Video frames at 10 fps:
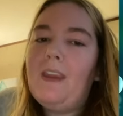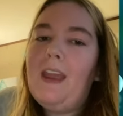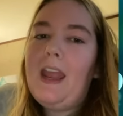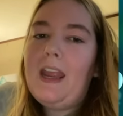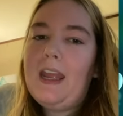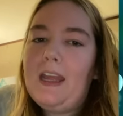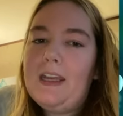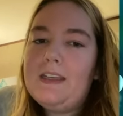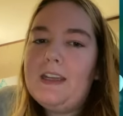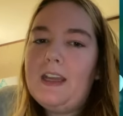
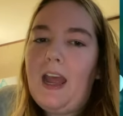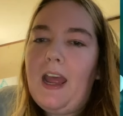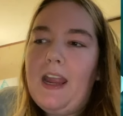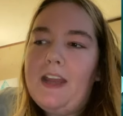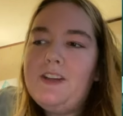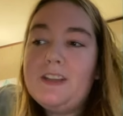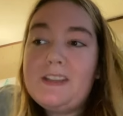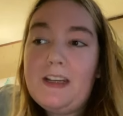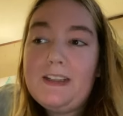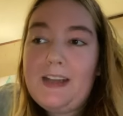and I had just
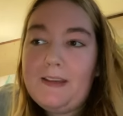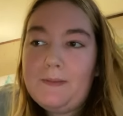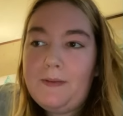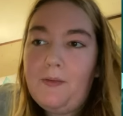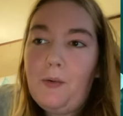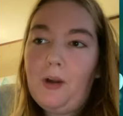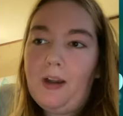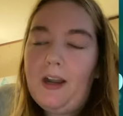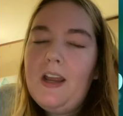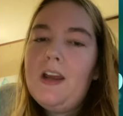done a test
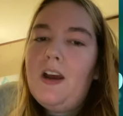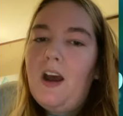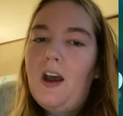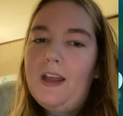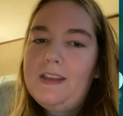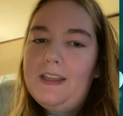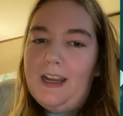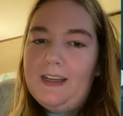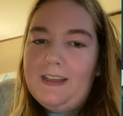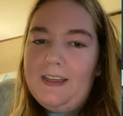before on the
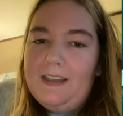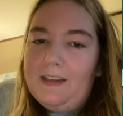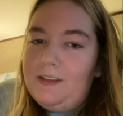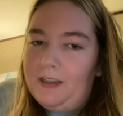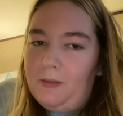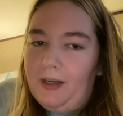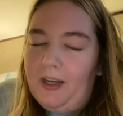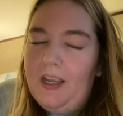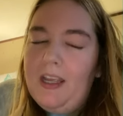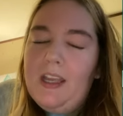19th of
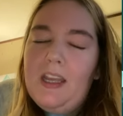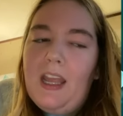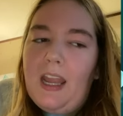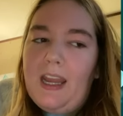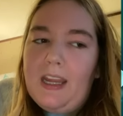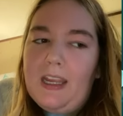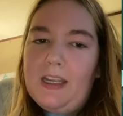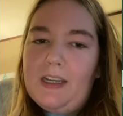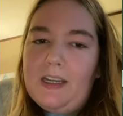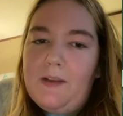January,
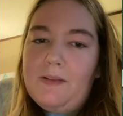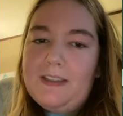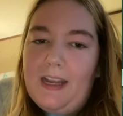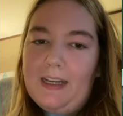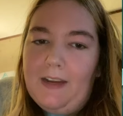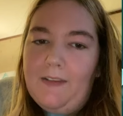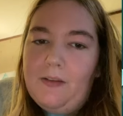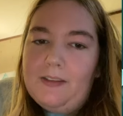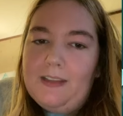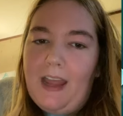and it was negative. It
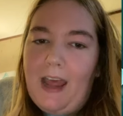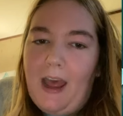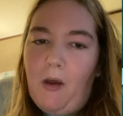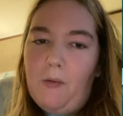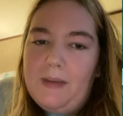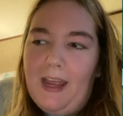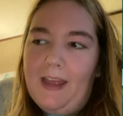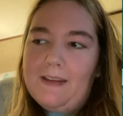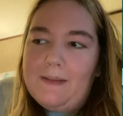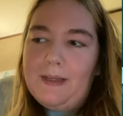was an at-home
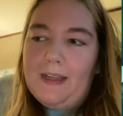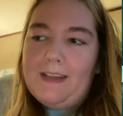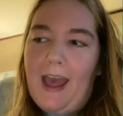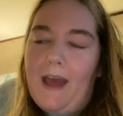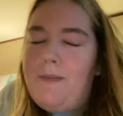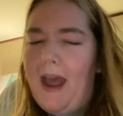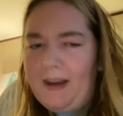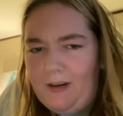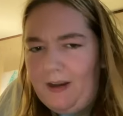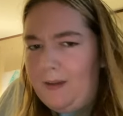test because I had back
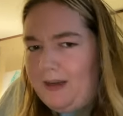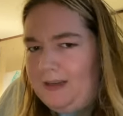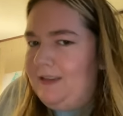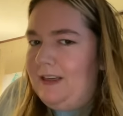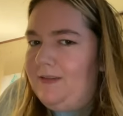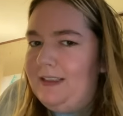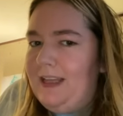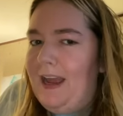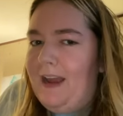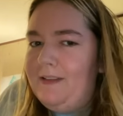cramping and stuff like
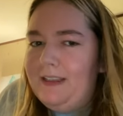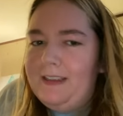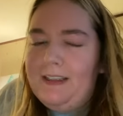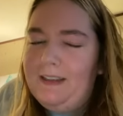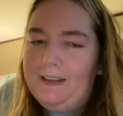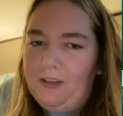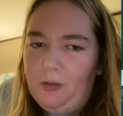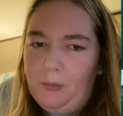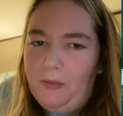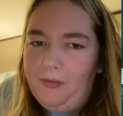that. I was like, this isn't
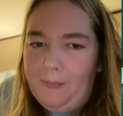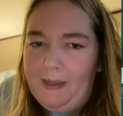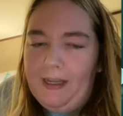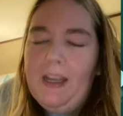normal for me.